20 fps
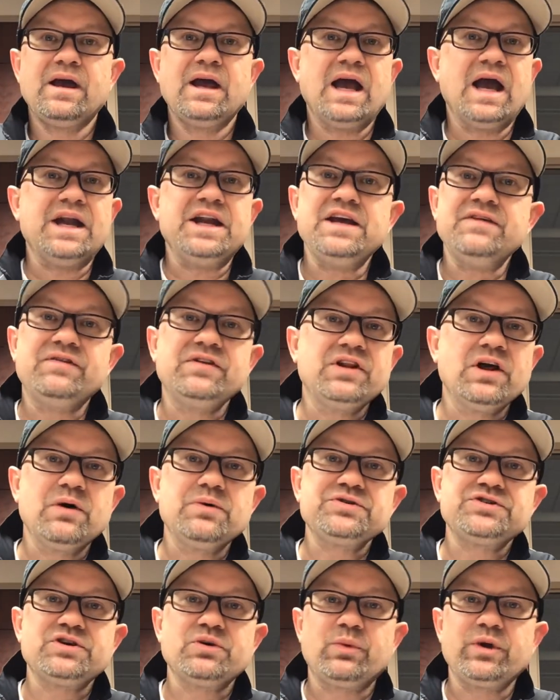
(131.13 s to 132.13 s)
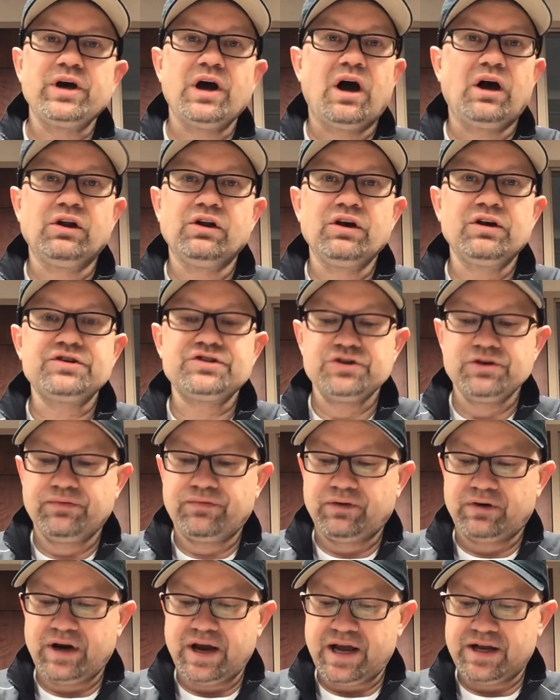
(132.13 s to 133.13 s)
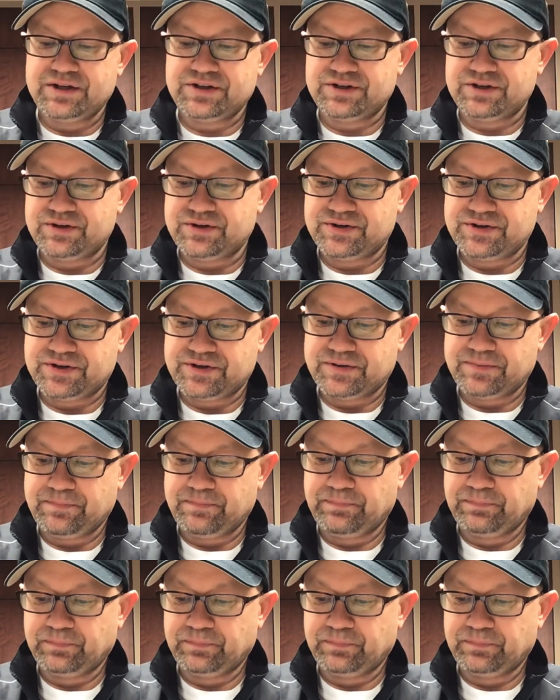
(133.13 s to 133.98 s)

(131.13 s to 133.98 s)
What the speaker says: and even those that we all look to for answers.